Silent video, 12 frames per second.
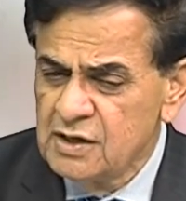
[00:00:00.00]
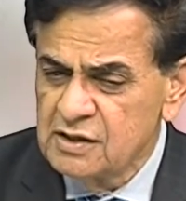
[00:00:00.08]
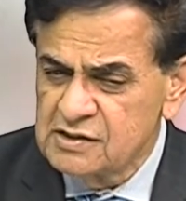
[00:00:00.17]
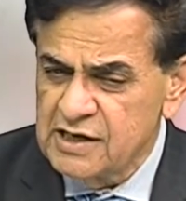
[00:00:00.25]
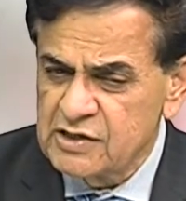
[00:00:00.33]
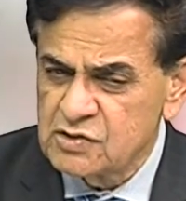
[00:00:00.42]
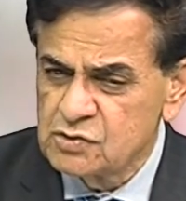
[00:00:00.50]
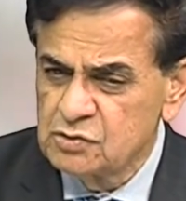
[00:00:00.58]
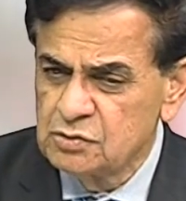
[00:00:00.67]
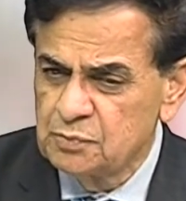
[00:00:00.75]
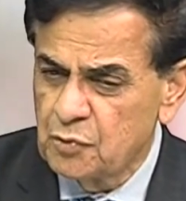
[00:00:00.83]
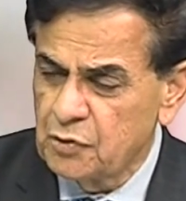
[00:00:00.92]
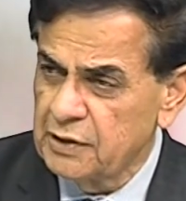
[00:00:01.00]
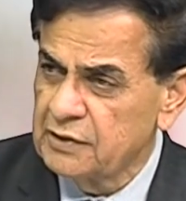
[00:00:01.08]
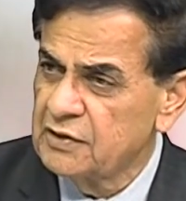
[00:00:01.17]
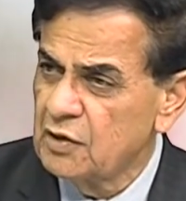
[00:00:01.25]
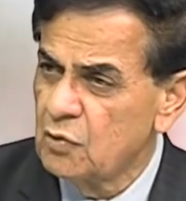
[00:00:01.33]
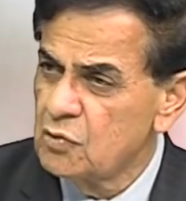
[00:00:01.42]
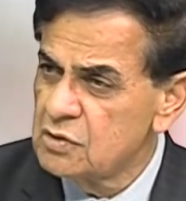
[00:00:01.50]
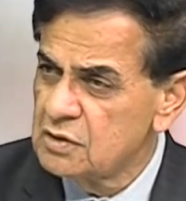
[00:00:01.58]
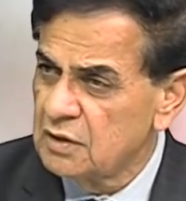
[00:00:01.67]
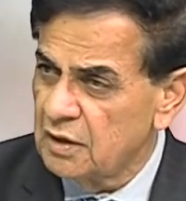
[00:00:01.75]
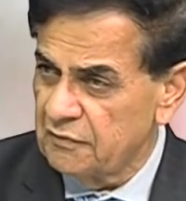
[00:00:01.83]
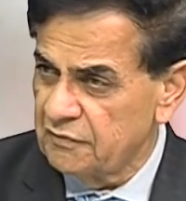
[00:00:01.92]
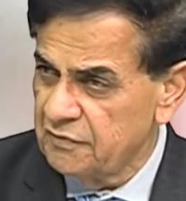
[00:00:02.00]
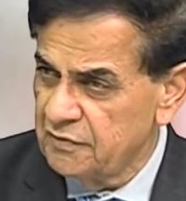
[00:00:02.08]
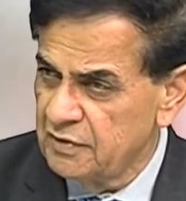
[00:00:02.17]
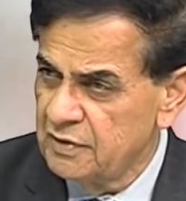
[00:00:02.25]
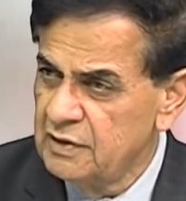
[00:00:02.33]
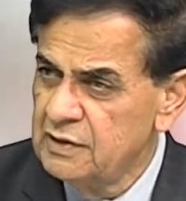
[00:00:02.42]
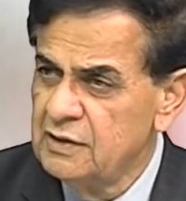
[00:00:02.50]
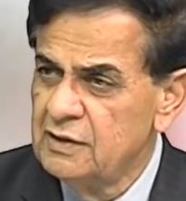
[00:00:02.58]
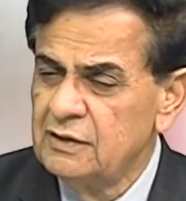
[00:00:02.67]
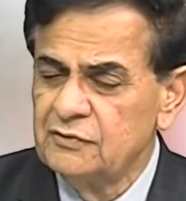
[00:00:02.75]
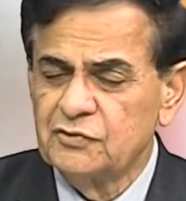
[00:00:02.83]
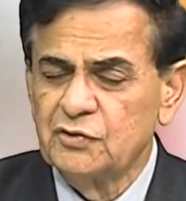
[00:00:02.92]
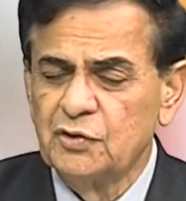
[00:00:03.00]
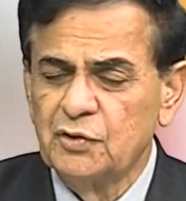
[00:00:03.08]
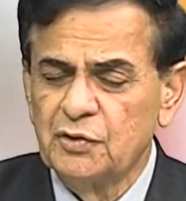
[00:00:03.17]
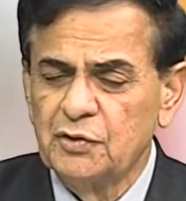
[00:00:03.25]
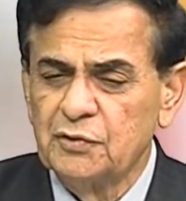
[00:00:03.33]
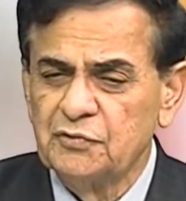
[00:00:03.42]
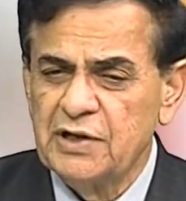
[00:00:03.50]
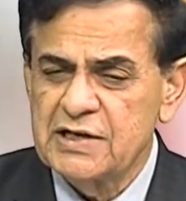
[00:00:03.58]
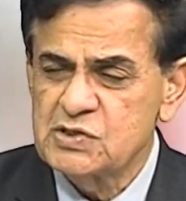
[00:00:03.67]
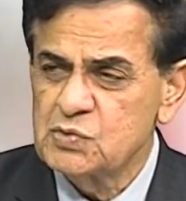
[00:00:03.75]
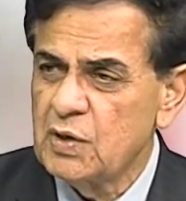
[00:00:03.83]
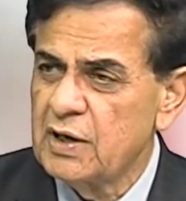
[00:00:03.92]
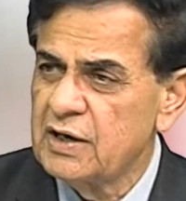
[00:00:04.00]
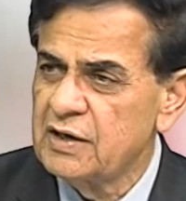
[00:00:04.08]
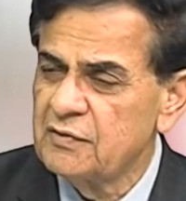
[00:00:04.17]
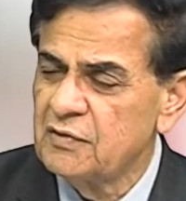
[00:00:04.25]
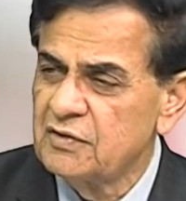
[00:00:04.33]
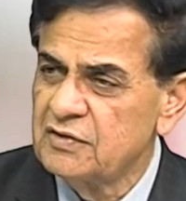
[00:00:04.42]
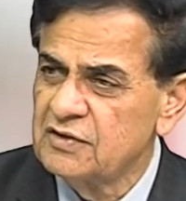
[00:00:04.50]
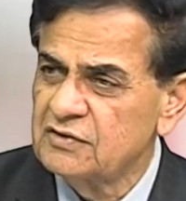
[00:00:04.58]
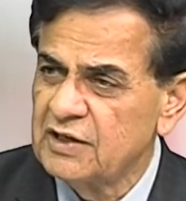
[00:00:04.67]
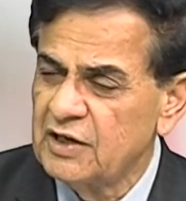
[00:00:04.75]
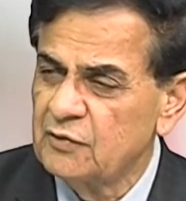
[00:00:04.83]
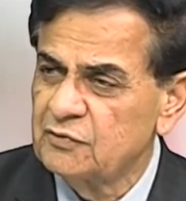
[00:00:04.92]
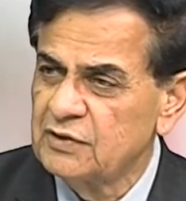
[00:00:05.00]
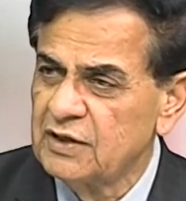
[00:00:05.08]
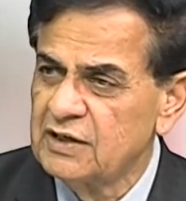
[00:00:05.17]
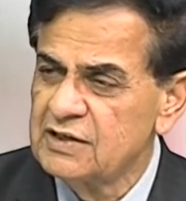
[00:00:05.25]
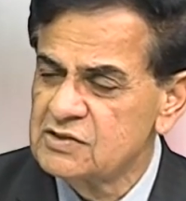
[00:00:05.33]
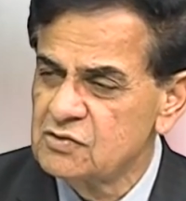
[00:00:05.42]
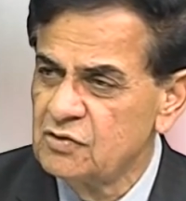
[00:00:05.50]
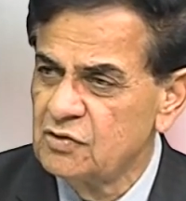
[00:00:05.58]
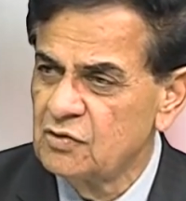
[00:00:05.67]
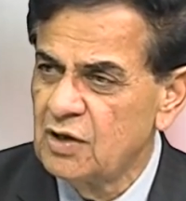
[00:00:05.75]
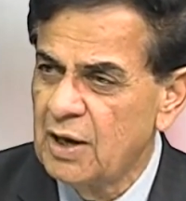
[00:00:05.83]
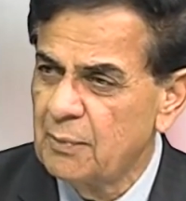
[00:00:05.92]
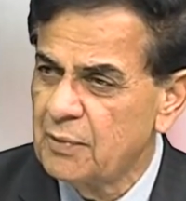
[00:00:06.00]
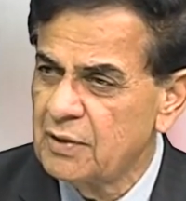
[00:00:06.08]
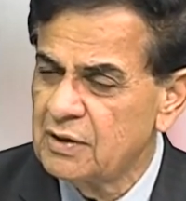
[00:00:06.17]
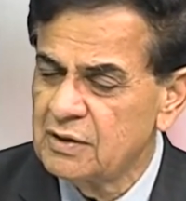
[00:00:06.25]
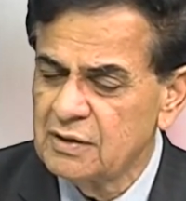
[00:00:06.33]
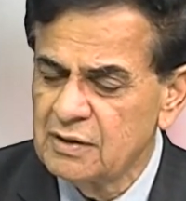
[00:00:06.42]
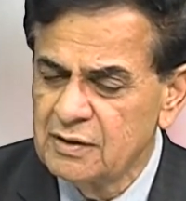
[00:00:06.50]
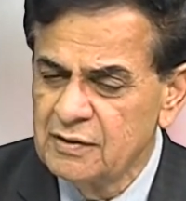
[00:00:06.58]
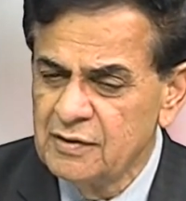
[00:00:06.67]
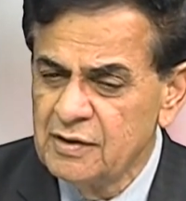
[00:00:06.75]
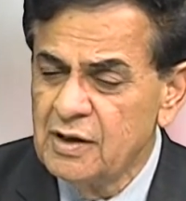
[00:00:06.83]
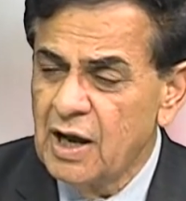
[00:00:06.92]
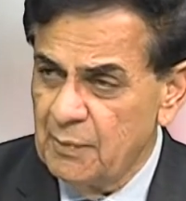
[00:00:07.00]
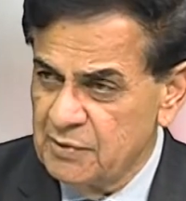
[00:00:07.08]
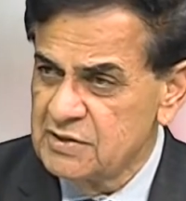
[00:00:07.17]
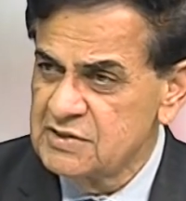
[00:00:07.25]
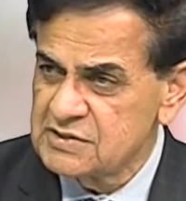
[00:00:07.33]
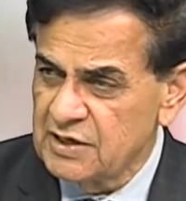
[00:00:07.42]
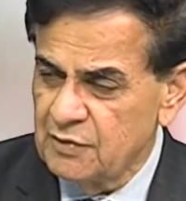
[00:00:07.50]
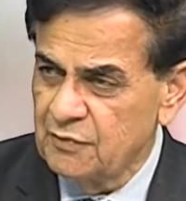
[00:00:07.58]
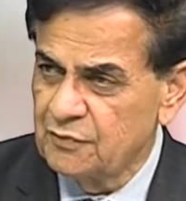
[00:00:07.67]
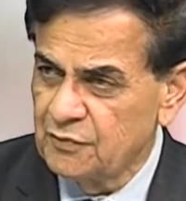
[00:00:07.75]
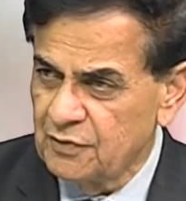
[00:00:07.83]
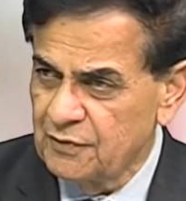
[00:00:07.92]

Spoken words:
try to protect their own turf. So that's why this kind of thing is going to happen. I mean, this kind of